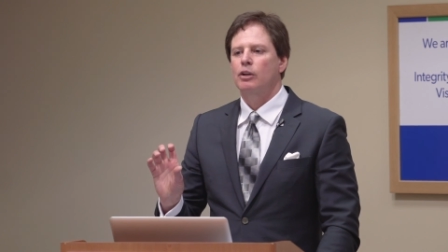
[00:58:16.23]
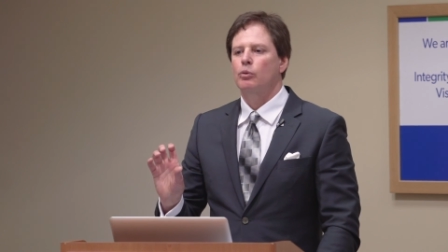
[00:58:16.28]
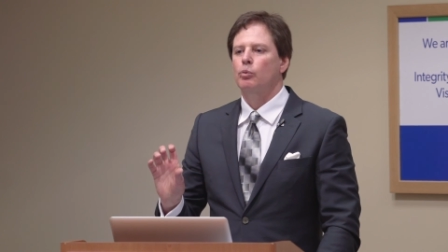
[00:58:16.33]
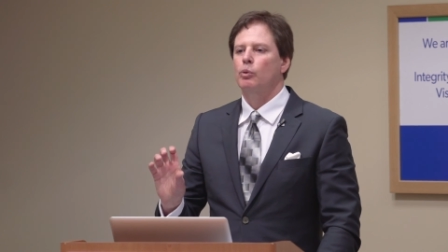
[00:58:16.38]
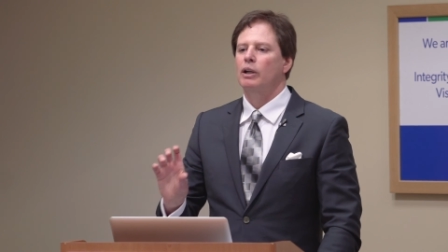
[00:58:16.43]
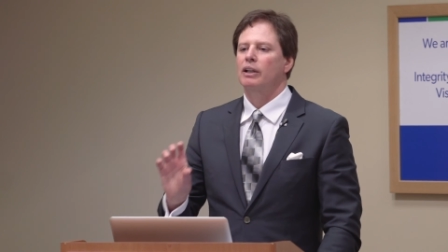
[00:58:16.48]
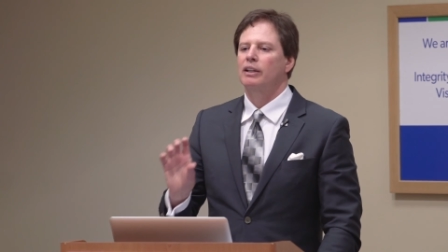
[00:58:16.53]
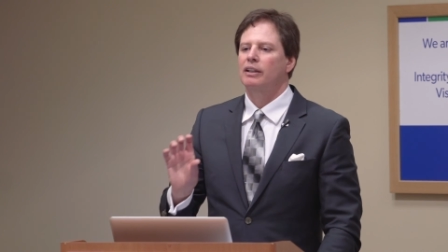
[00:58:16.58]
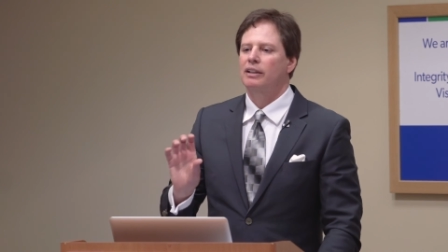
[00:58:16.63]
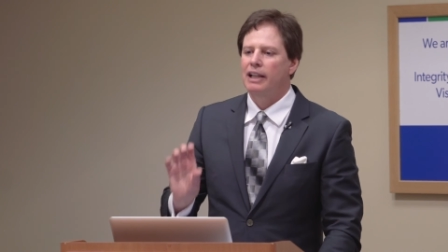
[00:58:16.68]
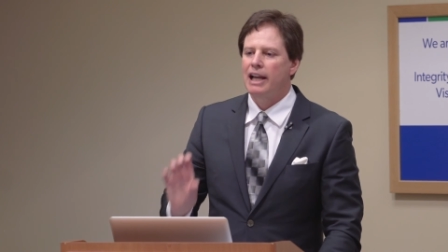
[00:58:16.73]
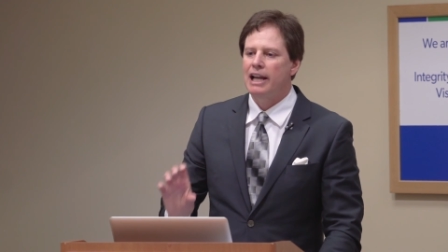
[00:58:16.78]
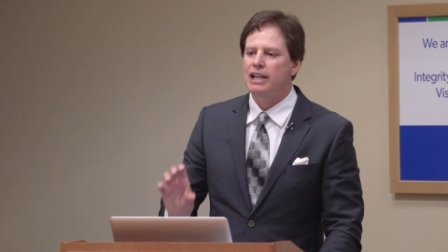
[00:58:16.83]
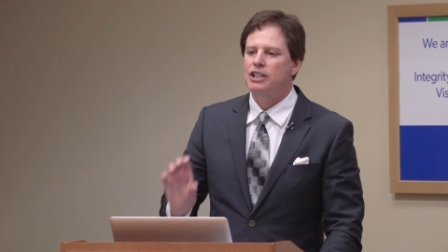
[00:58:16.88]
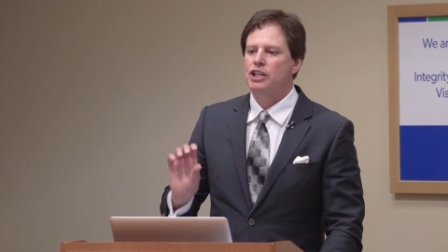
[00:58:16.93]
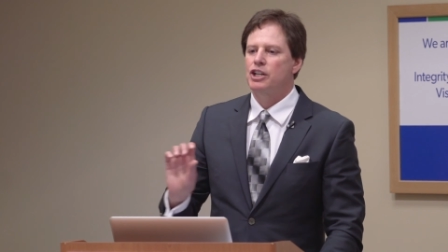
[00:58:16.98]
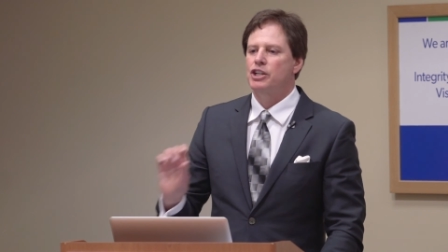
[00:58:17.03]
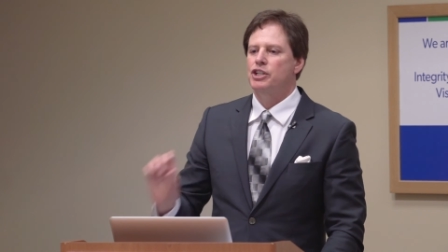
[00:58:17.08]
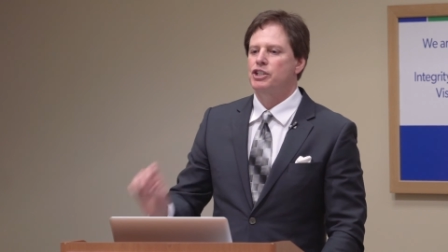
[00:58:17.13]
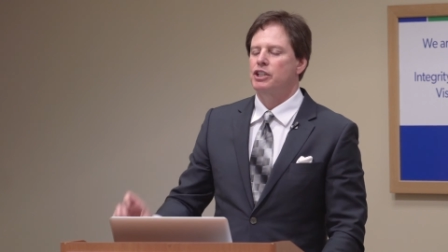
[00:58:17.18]
the
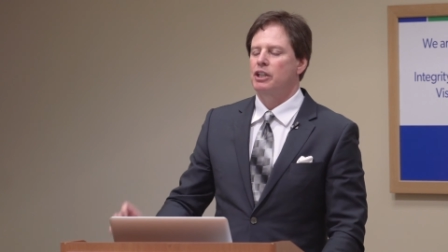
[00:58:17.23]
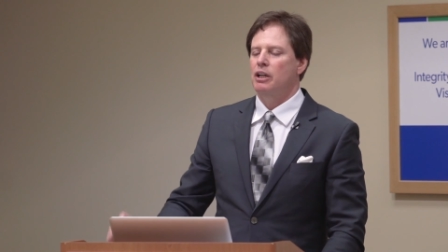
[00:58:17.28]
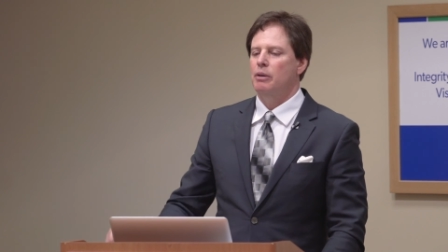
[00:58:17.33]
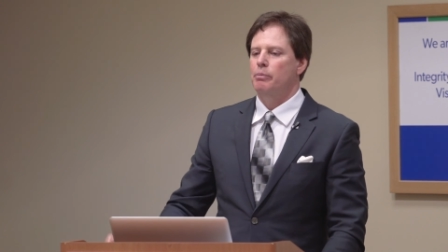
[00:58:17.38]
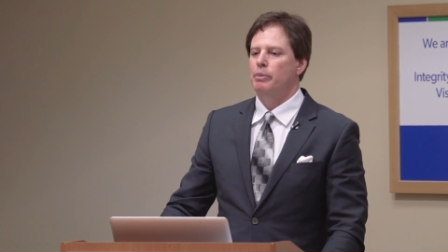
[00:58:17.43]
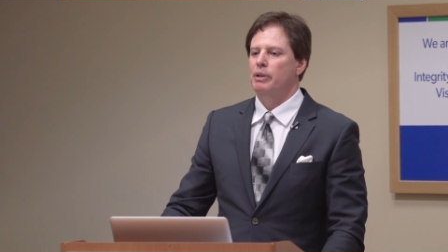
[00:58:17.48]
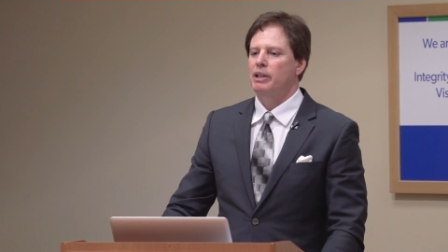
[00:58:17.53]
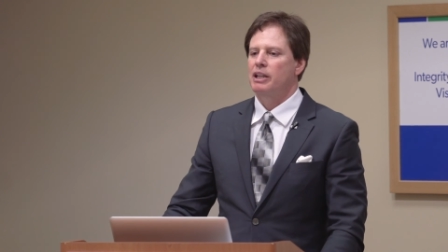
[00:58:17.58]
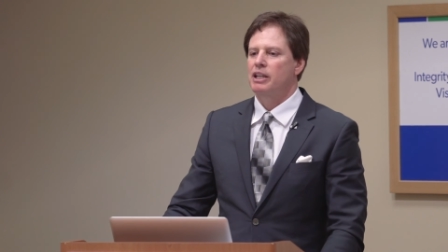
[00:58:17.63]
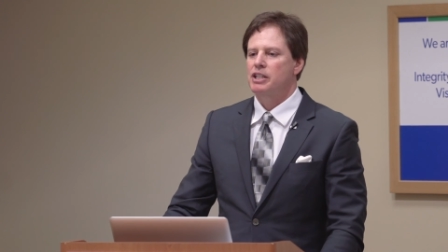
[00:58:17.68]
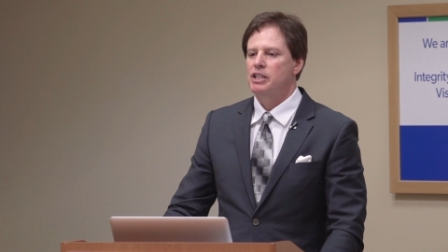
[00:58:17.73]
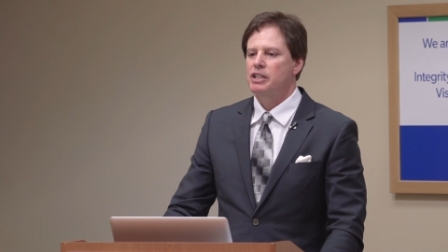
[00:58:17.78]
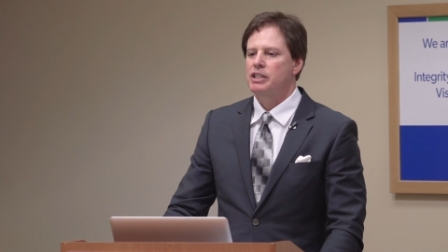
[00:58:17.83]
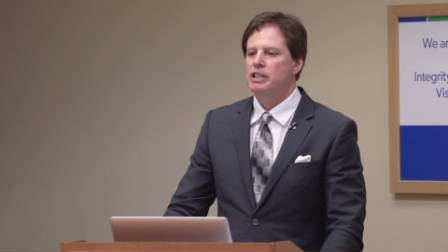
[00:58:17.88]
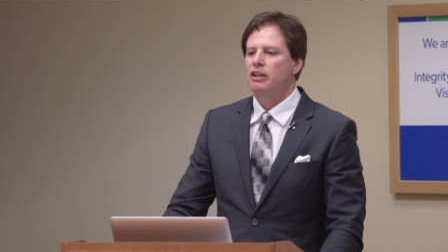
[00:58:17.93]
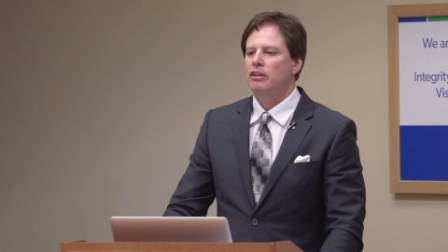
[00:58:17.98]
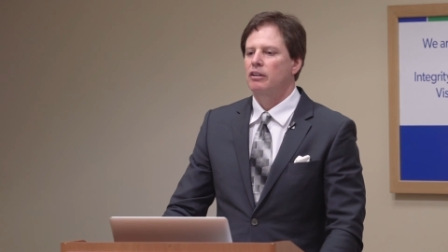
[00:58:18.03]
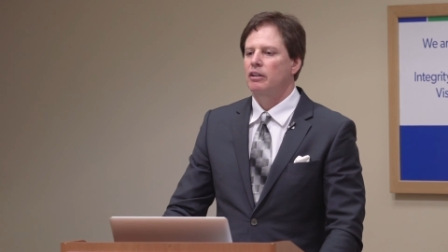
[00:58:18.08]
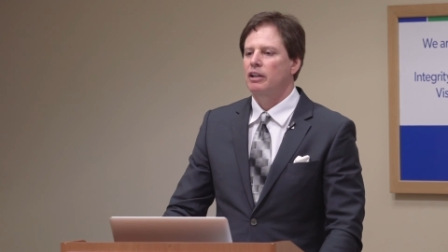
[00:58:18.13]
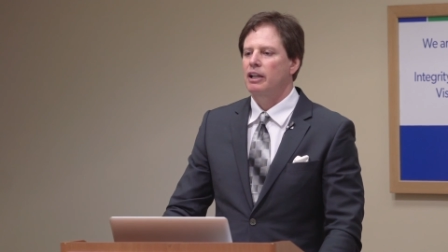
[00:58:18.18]
relationship is
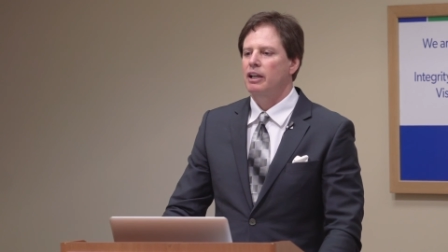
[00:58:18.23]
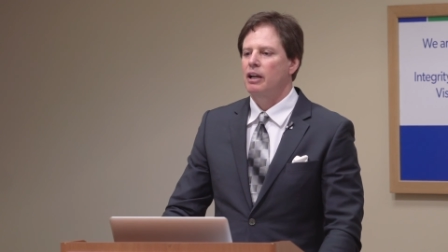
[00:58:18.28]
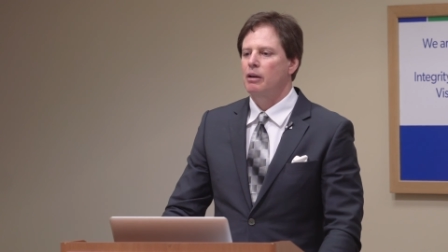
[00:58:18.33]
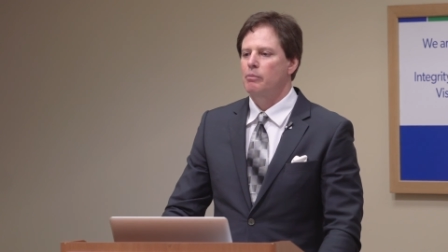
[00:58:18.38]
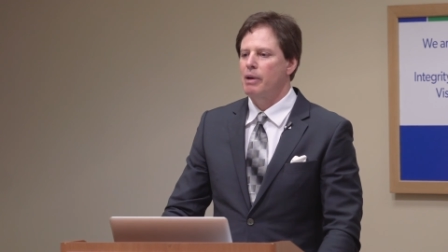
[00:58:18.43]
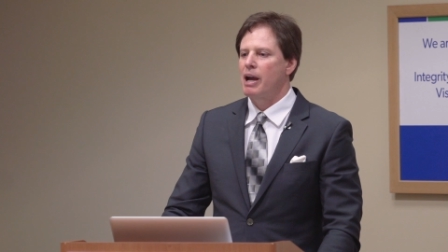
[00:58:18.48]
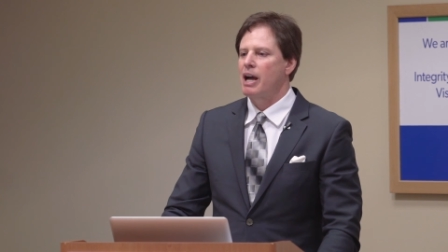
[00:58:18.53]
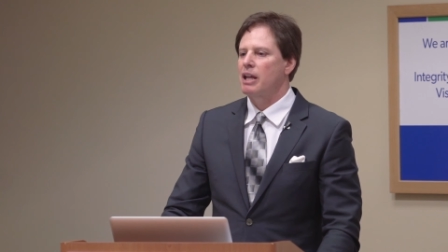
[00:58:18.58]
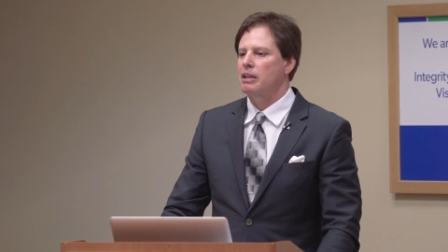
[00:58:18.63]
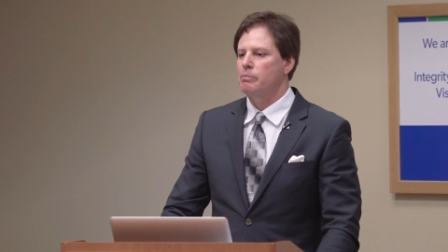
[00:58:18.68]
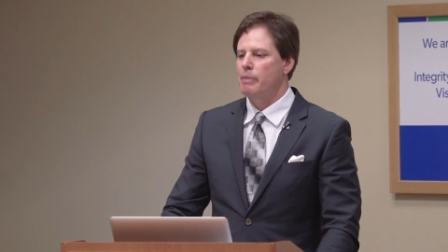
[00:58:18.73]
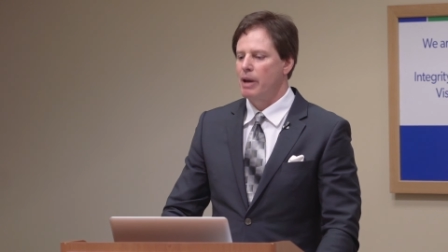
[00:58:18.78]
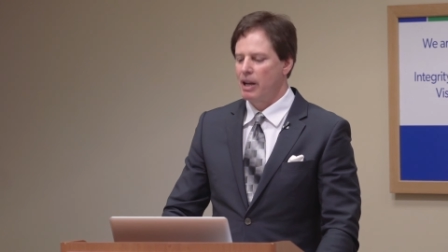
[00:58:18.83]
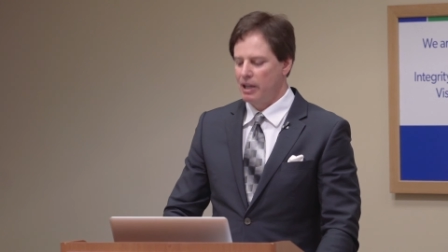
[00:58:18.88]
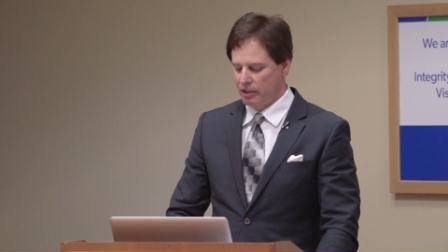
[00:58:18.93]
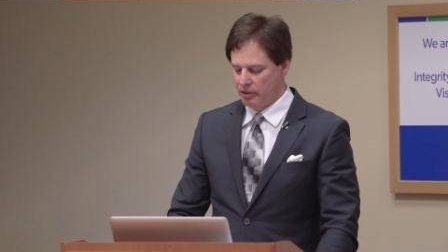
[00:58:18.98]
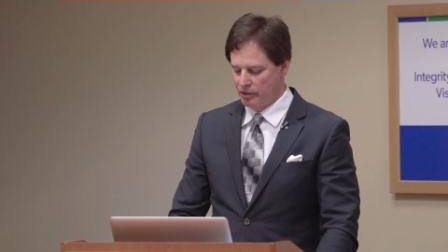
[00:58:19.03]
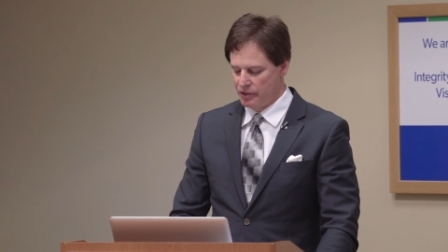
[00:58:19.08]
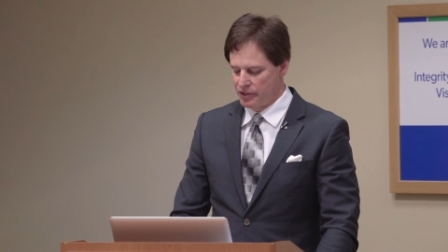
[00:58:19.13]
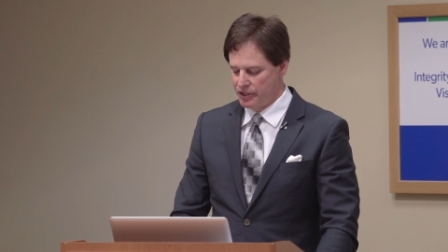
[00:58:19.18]
nearly a
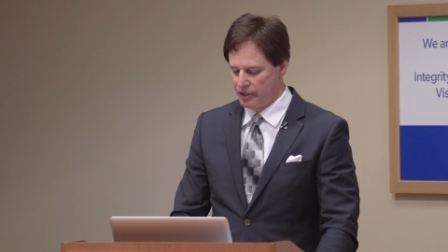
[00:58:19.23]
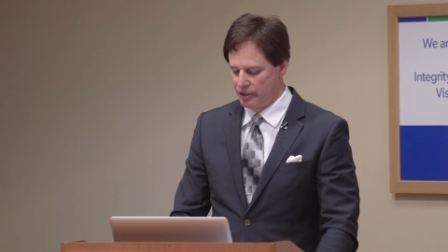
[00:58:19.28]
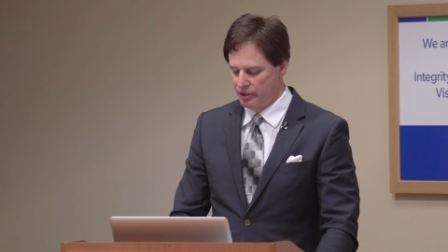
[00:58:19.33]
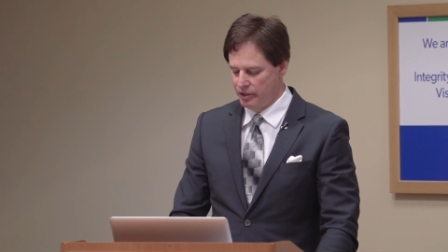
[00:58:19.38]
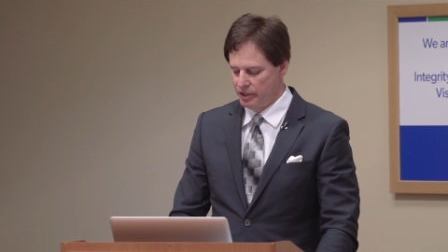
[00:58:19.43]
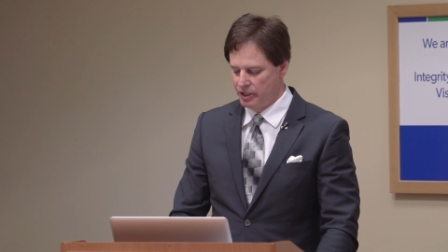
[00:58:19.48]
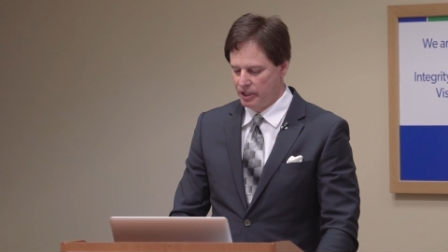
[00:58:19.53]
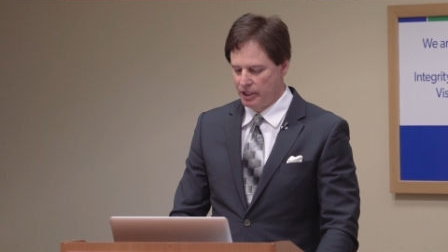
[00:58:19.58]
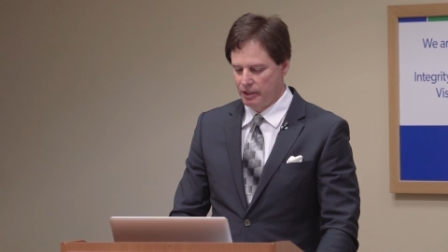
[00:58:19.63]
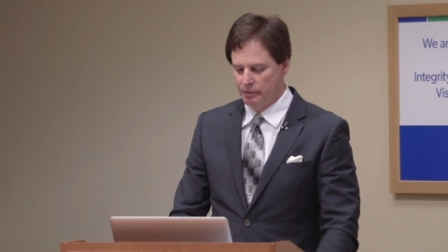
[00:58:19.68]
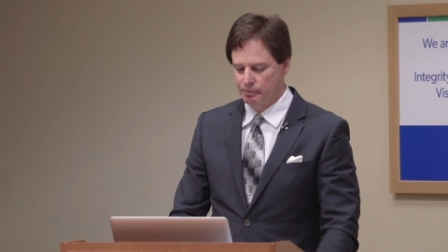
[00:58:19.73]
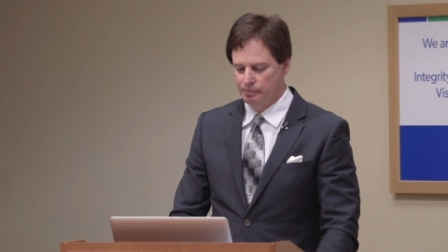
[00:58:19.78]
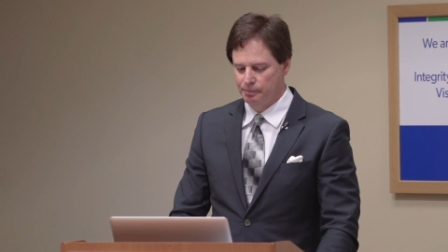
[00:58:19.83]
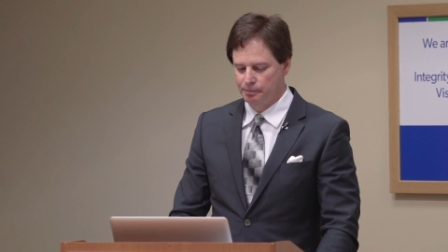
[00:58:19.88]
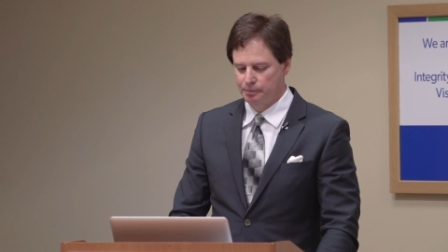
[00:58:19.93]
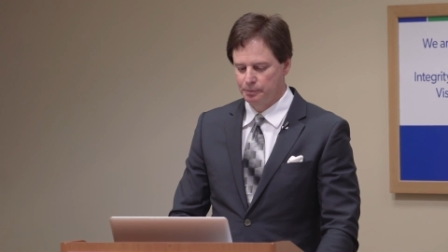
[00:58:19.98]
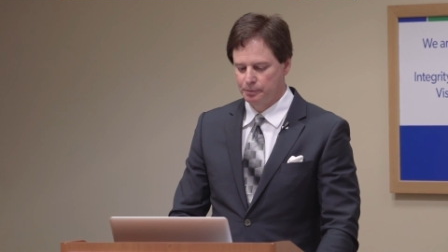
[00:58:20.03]
mathematical certainty.